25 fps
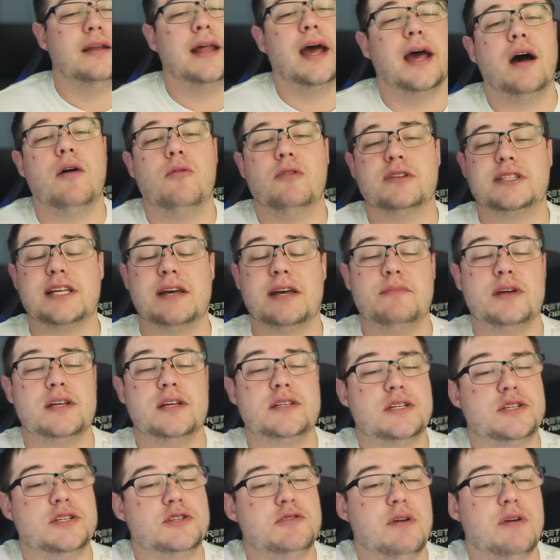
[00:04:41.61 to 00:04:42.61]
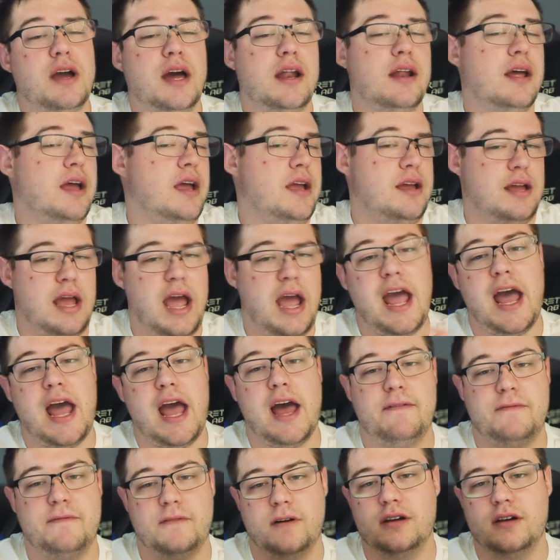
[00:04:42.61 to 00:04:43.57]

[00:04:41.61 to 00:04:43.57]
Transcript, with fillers: Now, what that means is you got a half